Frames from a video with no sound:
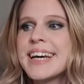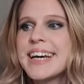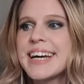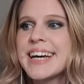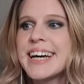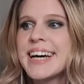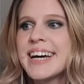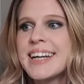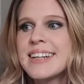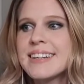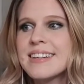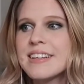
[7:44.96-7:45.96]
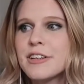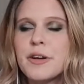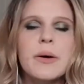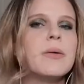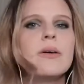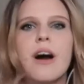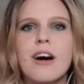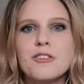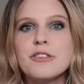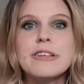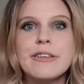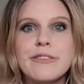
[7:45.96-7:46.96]

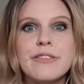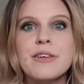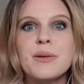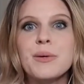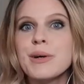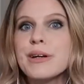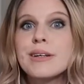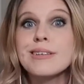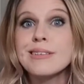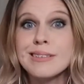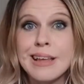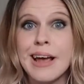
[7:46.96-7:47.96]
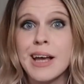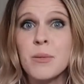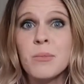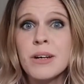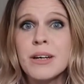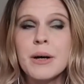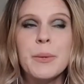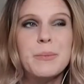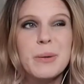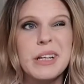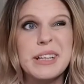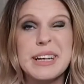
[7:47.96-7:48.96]
Godric Gryffindor, same.
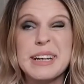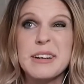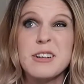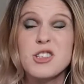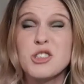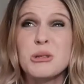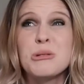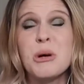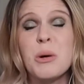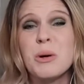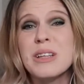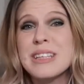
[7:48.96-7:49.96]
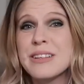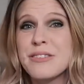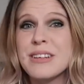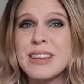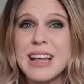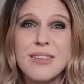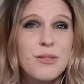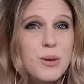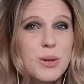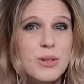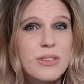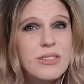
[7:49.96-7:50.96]
But, like, on two totally different
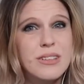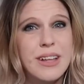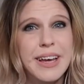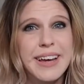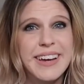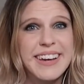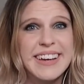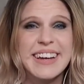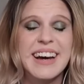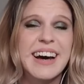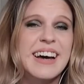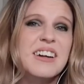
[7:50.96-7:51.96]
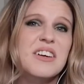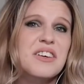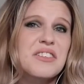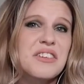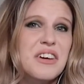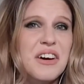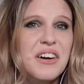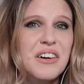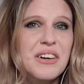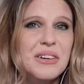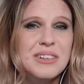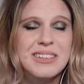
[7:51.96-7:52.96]
levels, like, I don't
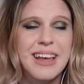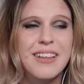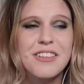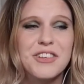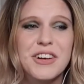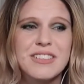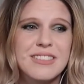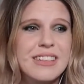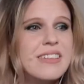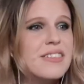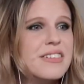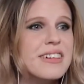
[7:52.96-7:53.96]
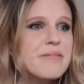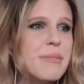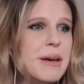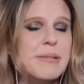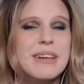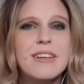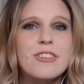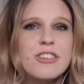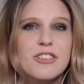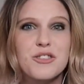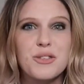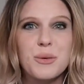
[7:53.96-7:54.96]
know, Salazar Slytherin, maybe it's
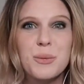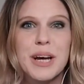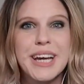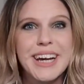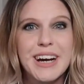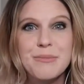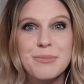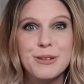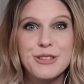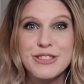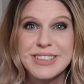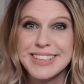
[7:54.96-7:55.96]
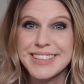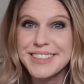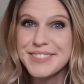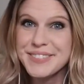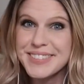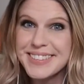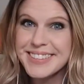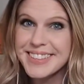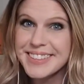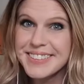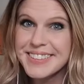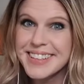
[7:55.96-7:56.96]
just the way I perceive
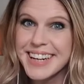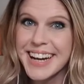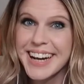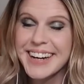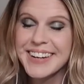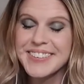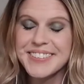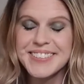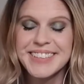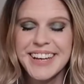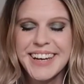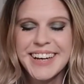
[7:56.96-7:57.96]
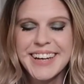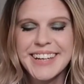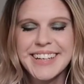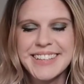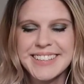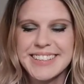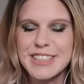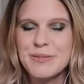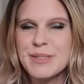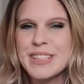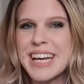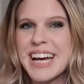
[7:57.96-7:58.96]
Slytherin House. He
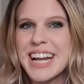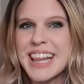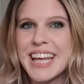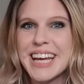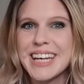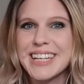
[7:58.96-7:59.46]
seems kind of like